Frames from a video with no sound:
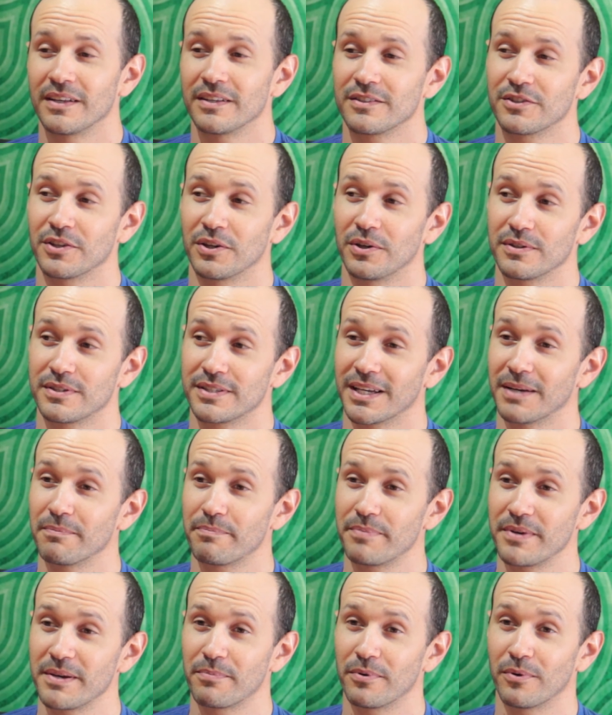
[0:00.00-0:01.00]
So
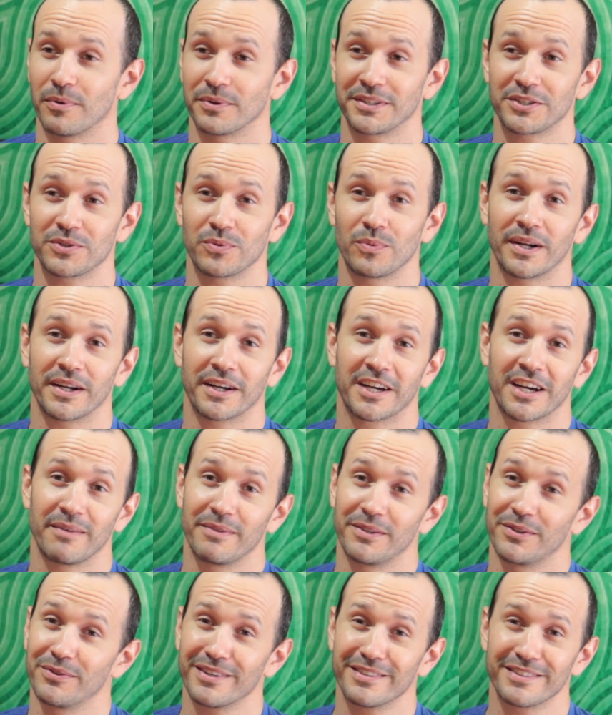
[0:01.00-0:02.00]
some people will just want to
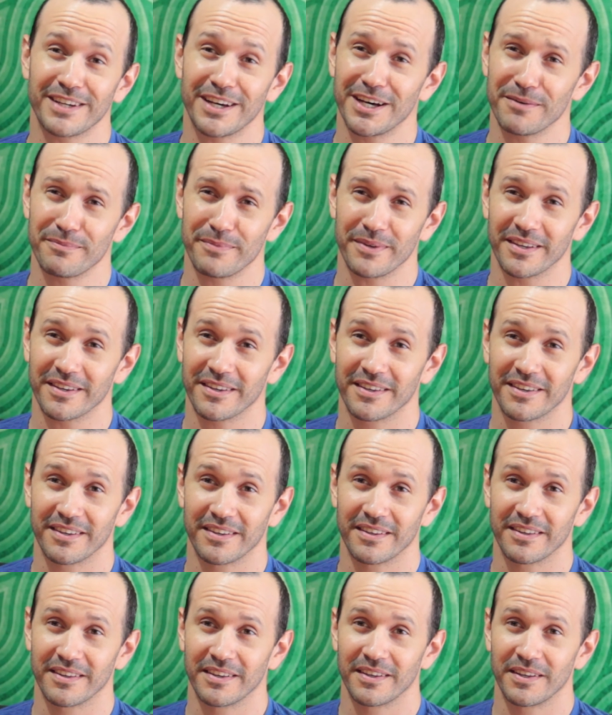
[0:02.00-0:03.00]
come and do it as a hobby,
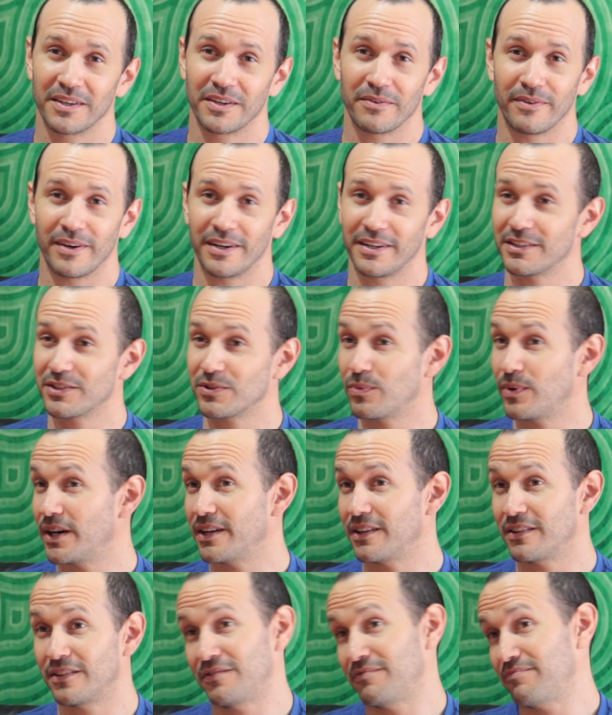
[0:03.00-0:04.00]
right? Just
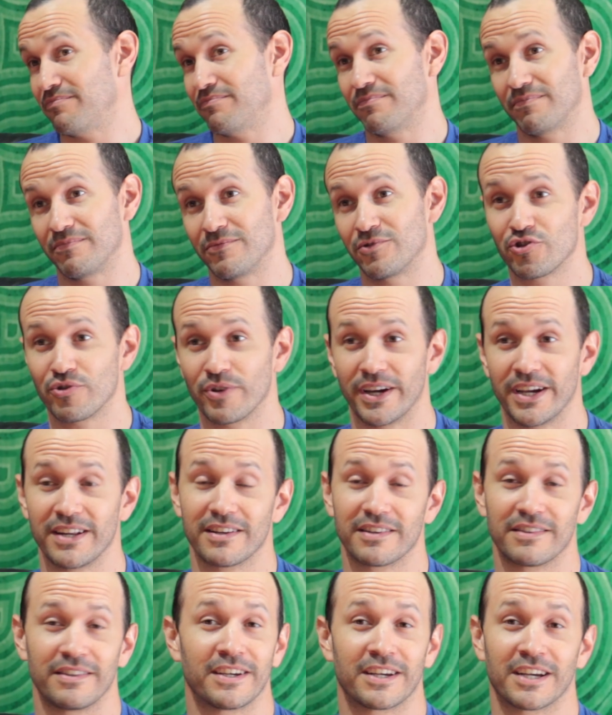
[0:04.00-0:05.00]
want to
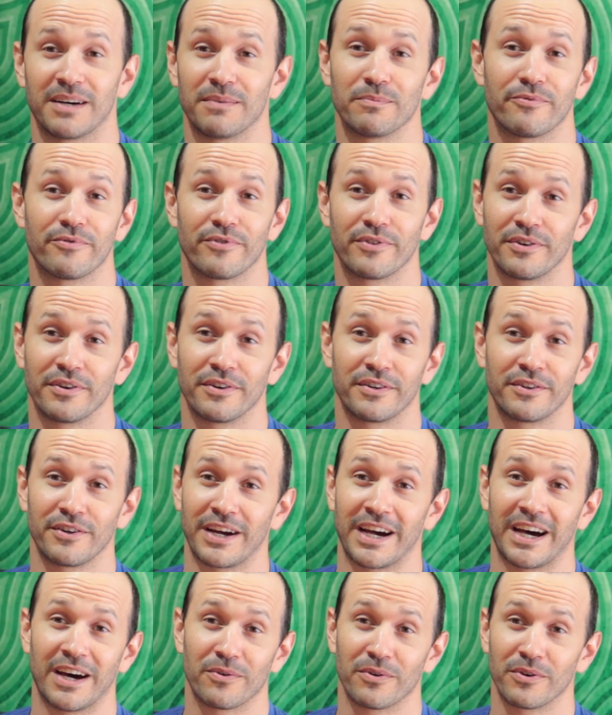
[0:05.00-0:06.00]
train. They come for
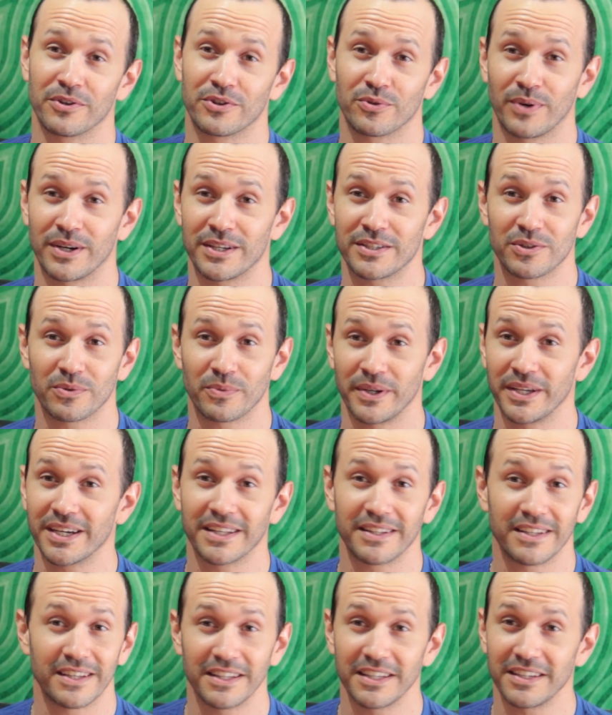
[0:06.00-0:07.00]
their hour or twice a
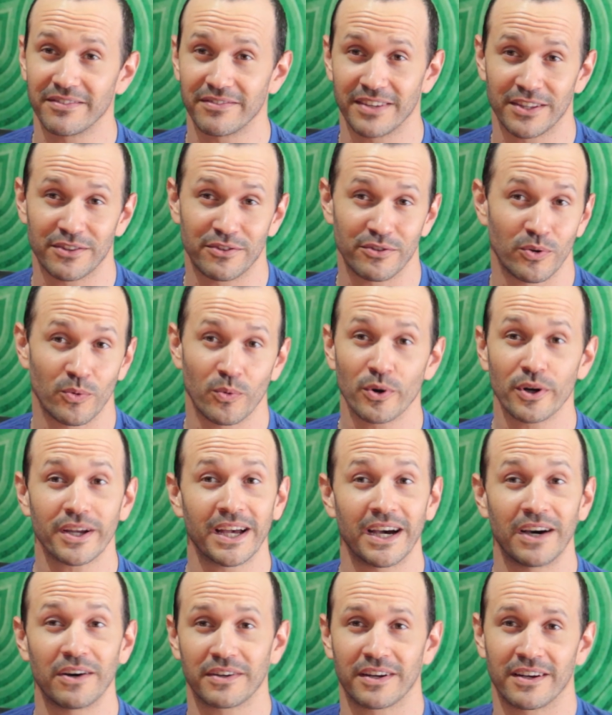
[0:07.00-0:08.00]
week and they leave at their
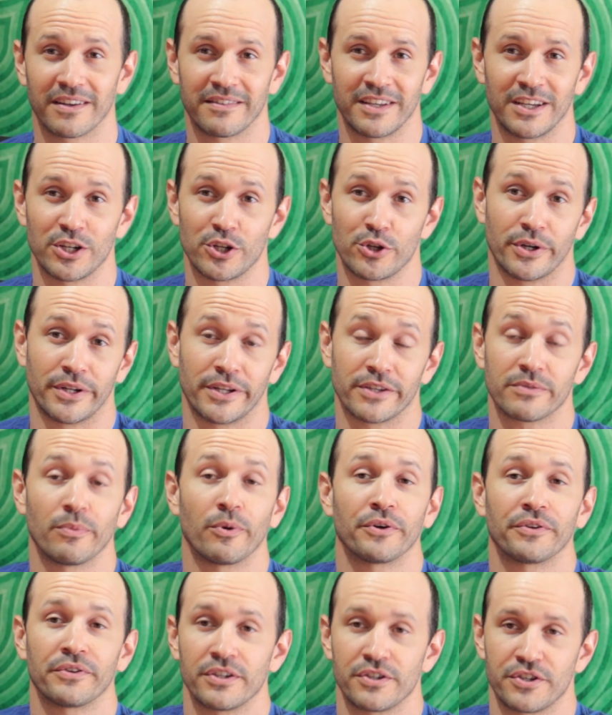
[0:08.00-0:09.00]
workout because they enjoy this
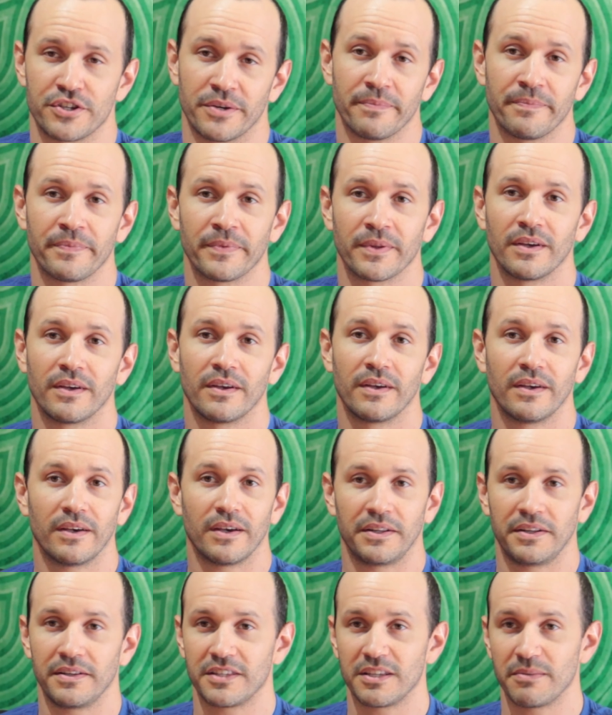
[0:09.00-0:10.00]
more than the gym,
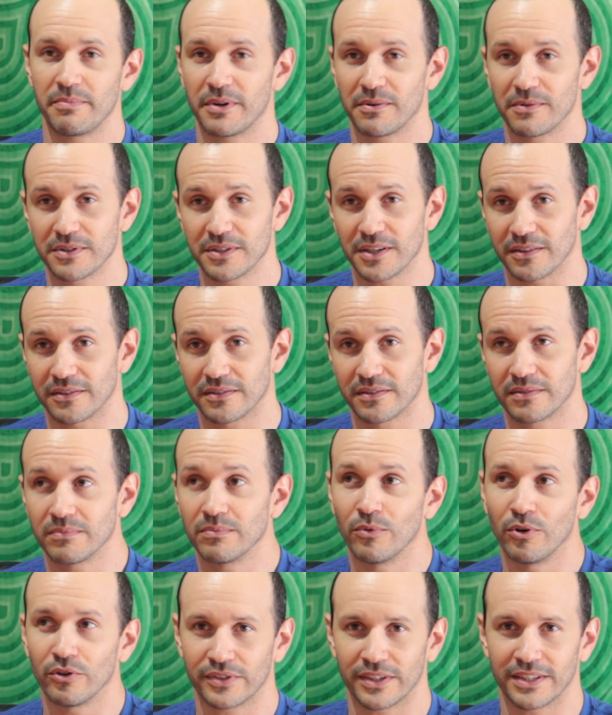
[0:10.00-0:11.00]
and they see better results
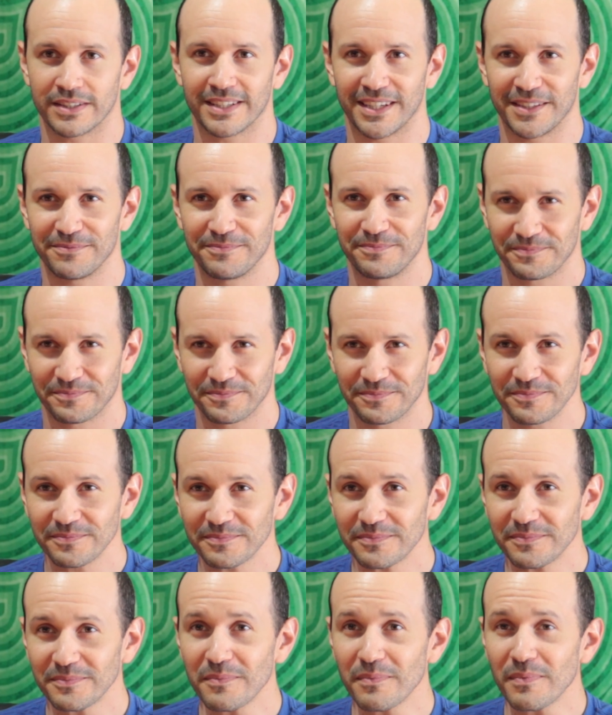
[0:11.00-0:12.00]
most of the time,
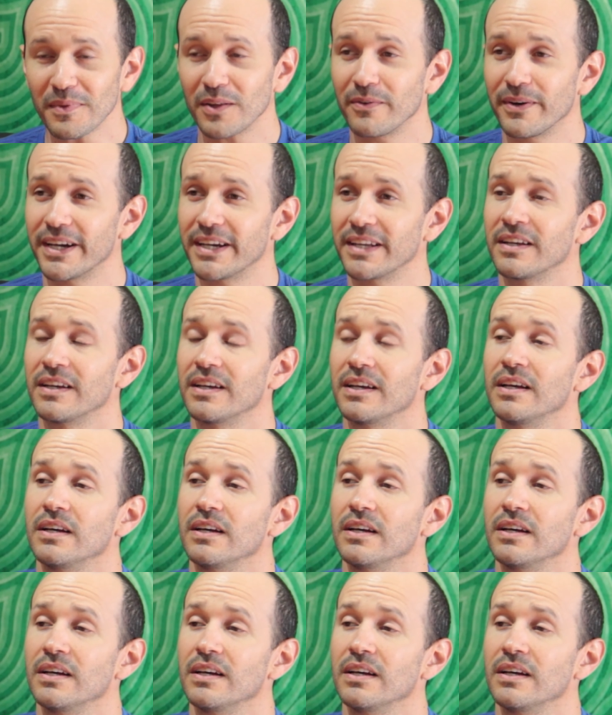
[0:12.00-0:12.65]
right?